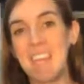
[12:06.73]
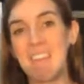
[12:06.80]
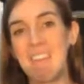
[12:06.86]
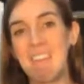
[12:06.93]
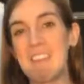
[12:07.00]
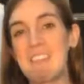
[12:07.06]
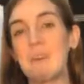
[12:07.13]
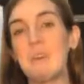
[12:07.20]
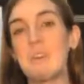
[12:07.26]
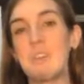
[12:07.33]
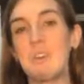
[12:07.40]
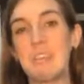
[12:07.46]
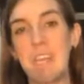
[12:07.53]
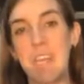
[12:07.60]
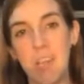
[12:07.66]
If they tell us
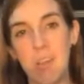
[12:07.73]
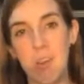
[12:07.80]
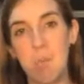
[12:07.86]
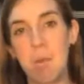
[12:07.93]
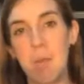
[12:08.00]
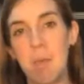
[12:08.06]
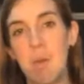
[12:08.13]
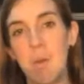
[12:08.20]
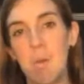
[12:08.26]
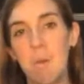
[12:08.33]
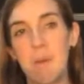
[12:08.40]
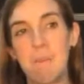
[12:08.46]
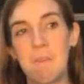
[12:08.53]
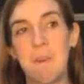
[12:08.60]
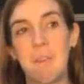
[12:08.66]
your year group,
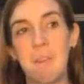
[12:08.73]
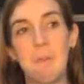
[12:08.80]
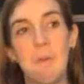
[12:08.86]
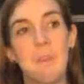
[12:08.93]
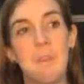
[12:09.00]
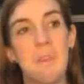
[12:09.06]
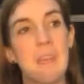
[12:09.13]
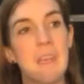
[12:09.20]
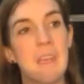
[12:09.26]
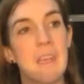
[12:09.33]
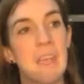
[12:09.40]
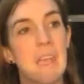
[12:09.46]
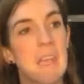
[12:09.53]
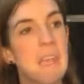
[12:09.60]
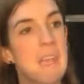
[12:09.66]
we'll tell them what they
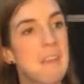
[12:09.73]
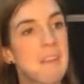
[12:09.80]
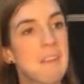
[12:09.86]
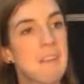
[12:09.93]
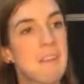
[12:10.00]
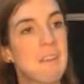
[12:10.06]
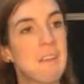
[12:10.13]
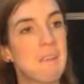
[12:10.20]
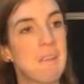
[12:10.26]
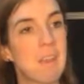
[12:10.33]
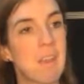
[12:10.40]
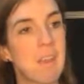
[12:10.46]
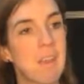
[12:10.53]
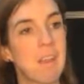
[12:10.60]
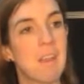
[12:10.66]
need.
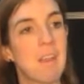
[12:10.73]
Okay.